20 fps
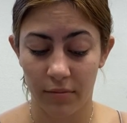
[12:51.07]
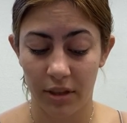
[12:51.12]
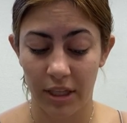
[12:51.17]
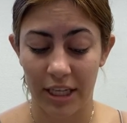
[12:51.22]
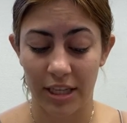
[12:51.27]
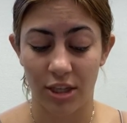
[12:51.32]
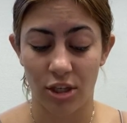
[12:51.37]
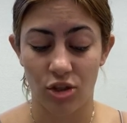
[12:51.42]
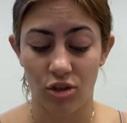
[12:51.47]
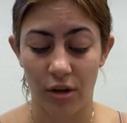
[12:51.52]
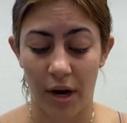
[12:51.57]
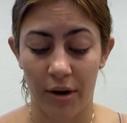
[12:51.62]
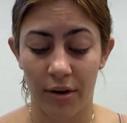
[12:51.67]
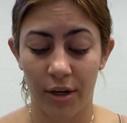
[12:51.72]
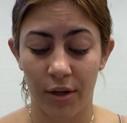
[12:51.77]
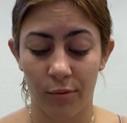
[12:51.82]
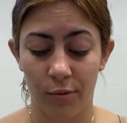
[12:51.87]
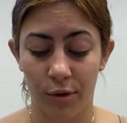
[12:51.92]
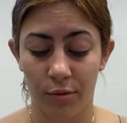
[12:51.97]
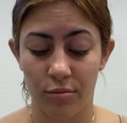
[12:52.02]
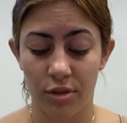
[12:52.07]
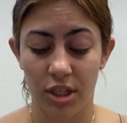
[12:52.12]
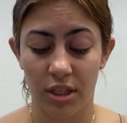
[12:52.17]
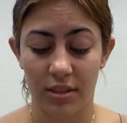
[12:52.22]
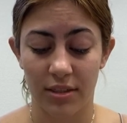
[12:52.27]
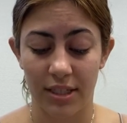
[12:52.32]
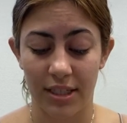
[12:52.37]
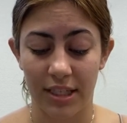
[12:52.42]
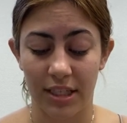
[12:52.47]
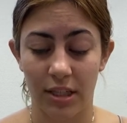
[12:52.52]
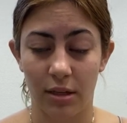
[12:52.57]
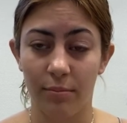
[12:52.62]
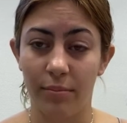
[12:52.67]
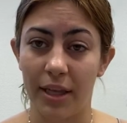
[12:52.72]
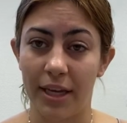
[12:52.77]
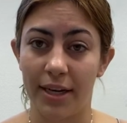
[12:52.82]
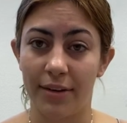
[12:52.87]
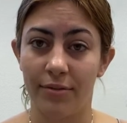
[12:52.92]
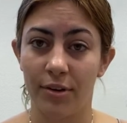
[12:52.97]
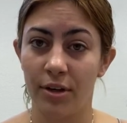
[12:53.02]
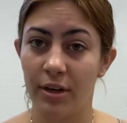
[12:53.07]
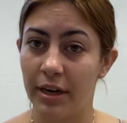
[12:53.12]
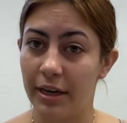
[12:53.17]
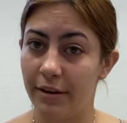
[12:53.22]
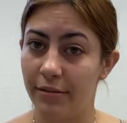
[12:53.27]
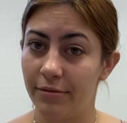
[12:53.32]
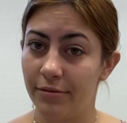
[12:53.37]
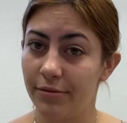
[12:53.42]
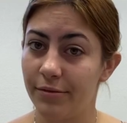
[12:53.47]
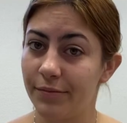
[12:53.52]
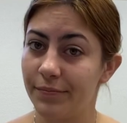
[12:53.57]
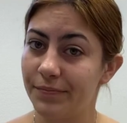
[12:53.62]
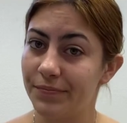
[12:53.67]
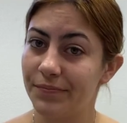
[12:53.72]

like the drowning room she'd seen in the blade of her knife.